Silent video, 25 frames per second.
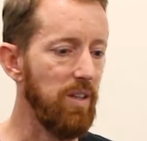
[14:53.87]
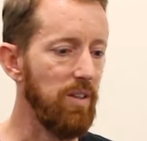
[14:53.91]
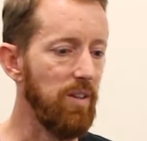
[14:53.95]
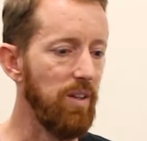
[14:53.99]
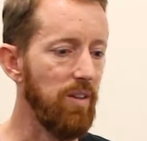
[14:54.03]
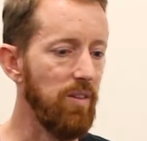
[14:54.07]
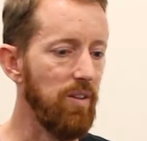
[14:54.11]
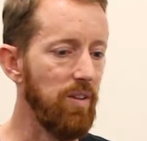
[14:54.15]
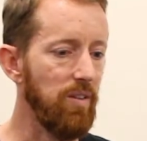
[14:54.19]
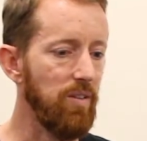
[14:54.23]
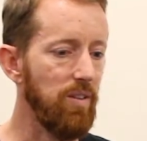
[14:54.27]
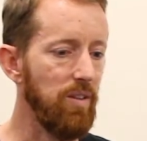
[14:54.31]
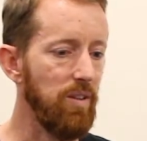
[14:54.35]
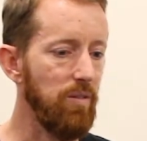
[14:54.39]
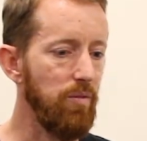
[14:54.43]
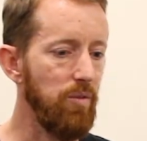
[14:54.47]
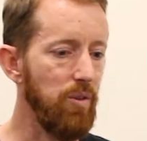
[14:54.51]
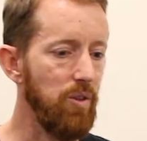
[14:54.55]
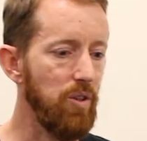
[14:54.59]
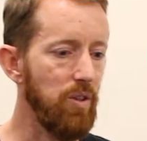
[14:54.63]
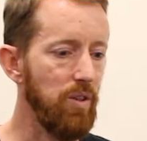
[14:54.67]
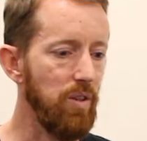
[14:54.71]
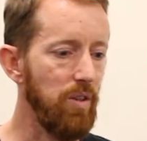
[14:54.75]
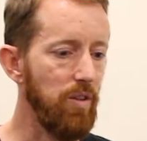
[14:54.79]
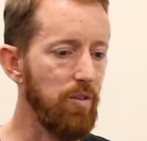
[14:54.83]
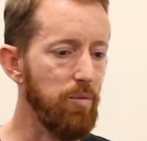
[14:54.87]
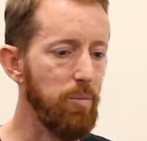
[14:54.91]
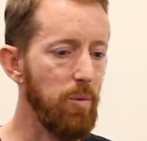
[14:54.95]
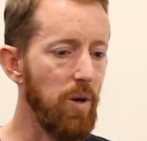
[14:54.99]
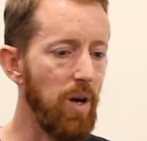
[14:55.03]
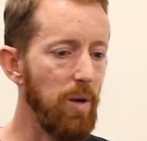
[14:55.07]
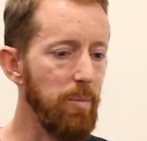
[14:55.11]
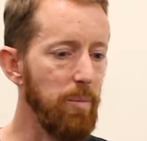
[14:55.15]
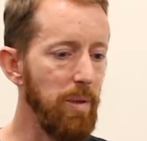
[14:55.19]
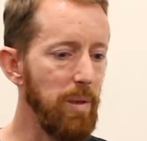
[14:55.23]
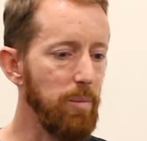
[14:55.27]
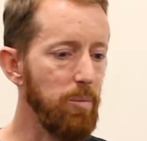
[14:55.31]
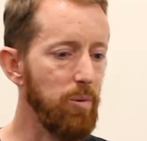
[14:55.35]
And I think that if you can
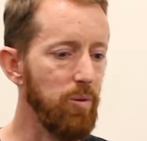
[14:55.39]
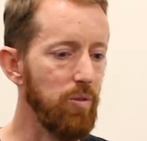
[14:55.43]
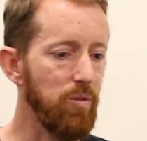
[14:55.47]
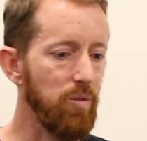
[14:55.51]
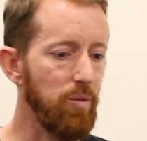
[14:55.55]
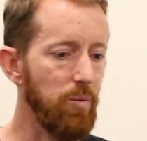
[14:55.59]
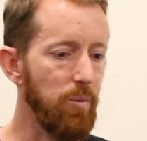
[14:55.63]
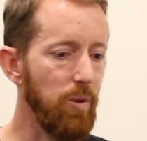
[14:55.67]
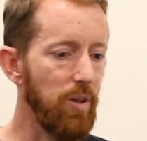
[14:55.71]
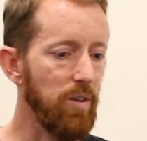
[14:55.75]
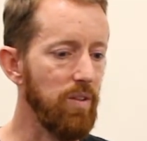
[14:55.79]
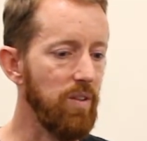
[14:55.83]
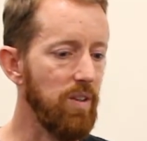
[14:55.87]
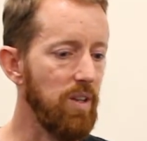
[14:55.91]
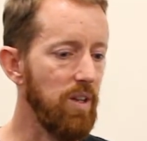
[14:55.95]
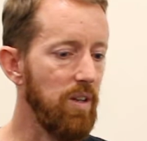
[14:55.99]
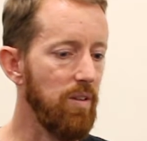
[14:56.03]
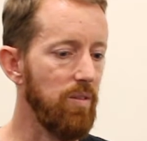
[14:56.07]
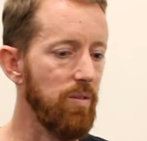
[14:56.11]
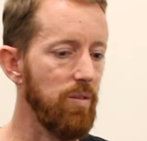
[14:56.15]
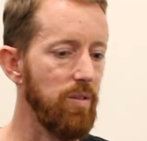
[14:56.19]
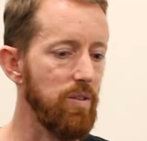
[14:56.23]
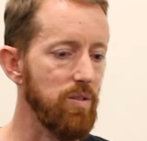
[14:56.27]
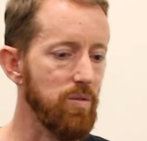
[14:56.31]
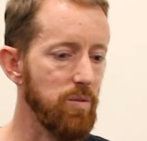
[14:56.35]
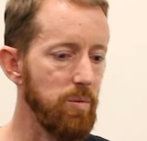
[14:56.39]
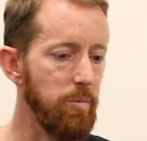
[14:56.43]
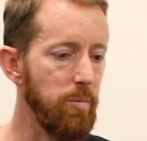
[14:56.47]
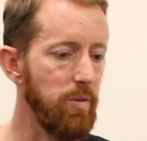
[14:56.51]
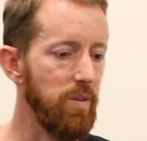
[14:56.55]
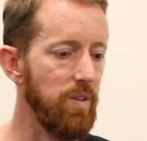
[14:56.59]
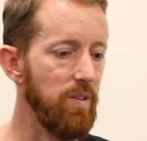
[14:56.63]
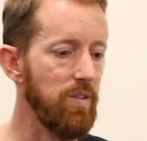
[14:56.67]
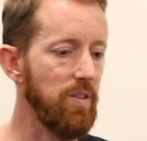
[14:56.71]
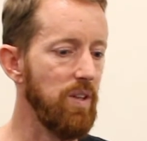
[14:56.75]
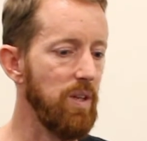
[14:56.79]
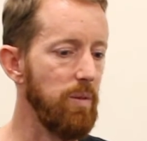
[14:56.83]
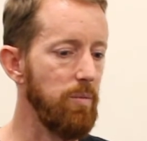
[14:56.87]
inspire people to work together and swim in
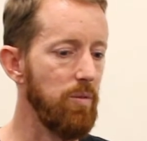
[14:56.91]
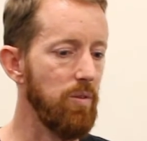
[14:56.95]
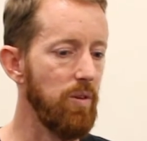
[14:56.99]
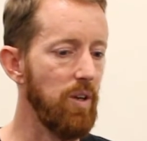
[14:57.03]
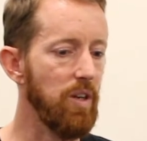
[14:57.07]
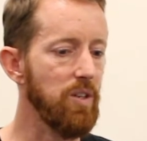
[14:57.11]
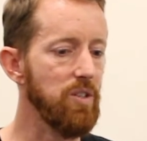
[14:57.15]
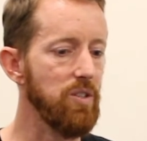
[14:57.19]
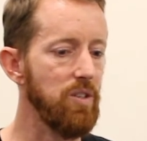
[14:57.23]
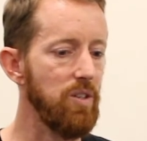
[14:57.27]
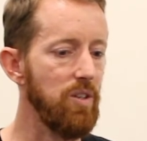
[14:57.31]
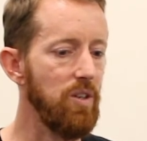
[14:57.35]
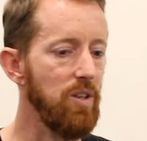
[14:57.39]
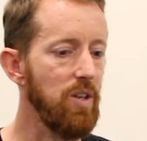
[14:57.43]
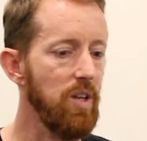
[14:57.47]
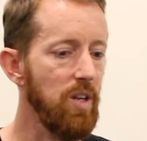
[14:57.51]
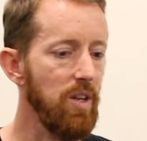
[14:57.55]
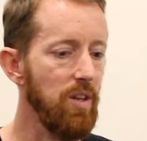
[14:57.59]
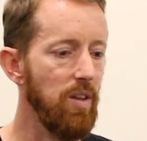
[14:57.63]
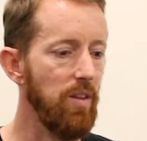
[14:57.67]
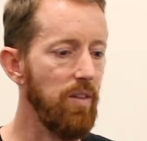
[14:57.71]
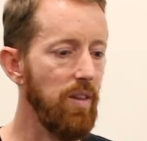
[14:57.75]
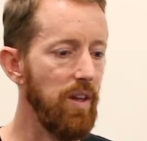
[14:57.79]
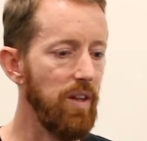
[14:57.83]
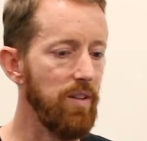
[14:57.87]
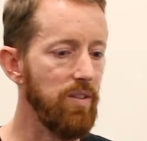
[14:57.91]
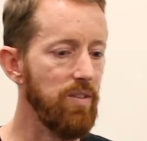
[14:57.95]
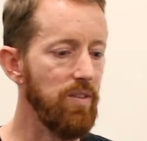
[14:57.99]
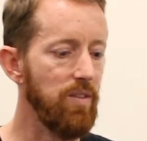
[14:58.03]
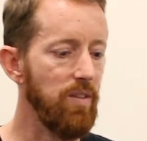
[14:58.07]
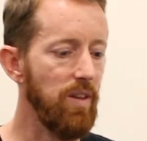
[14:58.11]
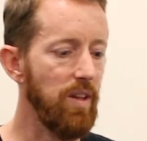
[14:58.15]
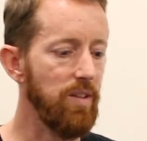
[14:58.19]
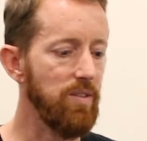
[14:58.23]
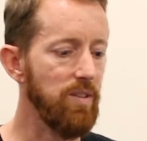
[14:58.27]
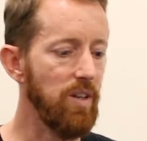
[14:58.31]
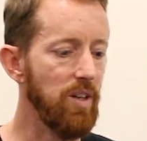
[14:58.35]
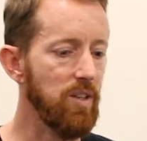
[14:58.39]
the same direction, that's
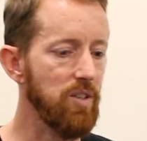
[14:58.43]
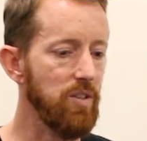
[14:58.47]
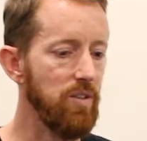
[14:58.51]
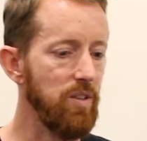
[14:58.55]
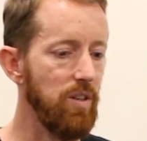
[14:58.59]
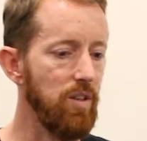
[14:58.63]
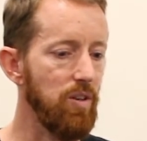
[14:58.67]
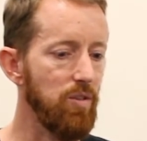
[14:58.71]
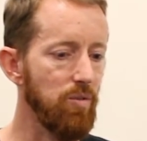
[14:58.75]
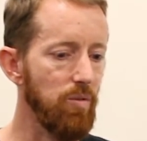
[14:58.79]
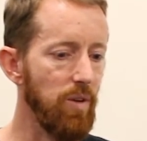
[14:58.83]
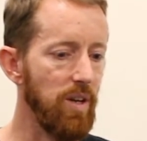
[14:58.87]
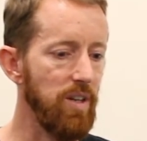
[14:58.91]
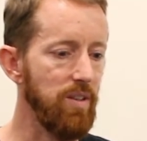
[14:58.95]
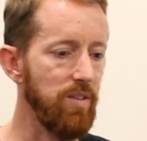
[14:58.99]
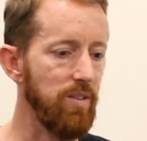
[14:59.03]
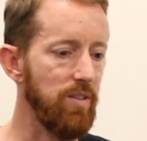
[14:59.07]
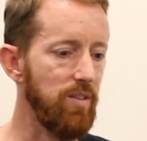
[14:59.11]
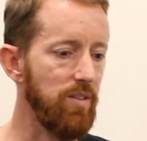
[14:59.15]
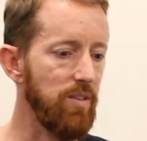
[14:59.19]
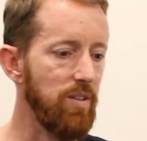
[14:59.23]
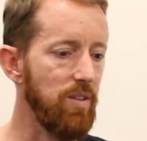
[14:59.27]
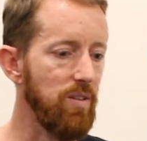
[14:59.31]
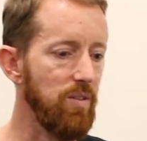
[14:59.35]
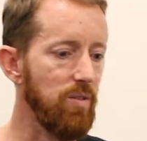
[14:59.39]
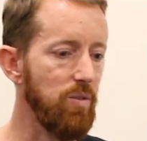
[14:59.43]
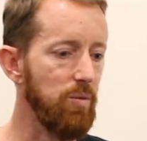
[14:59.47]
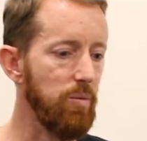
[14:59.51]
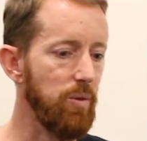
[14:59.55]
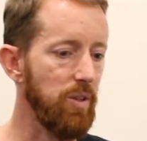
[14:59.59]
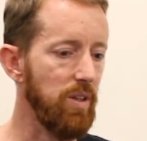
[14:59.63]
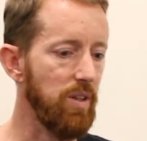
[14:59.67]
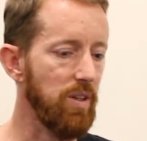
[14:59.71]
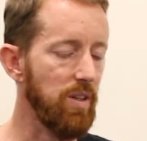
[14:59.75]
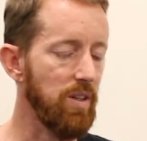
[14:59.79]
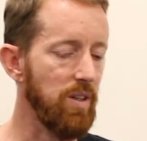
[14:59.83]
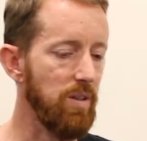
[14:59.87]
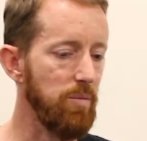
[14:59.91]
actually a greater skill
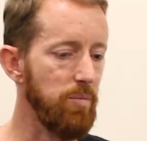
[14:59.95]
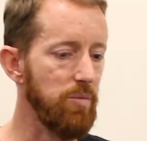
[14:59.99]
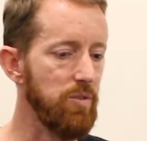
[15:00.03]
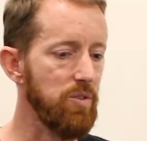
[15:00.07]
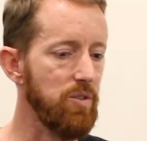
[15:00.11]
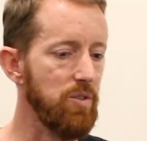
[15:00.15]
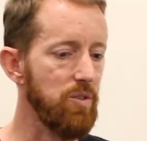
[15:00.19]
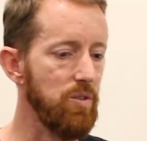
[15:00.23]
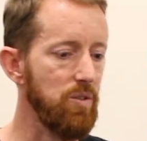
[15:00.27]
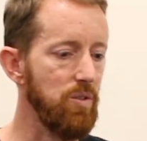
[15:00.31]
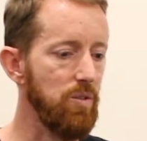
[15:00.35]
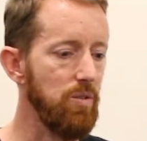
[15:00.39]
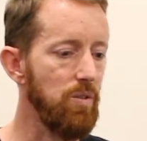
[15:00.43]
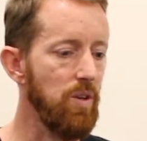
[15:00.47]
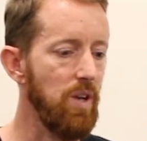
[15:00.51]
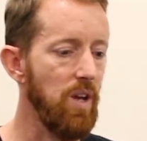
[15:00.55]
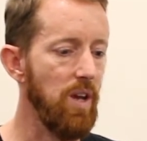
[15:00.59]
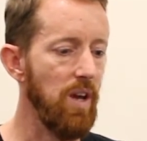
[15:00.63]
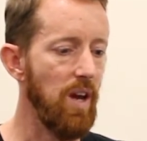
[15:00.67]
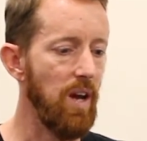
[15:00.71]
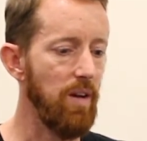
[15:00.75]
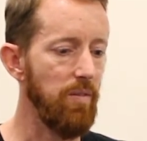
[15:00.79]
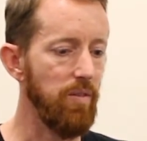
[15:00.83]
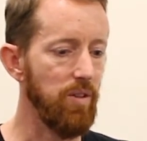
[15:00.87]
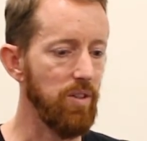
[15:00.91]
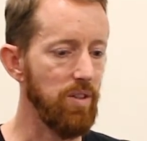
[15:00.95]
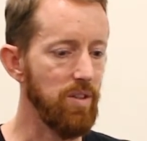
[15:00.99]
when it comes to having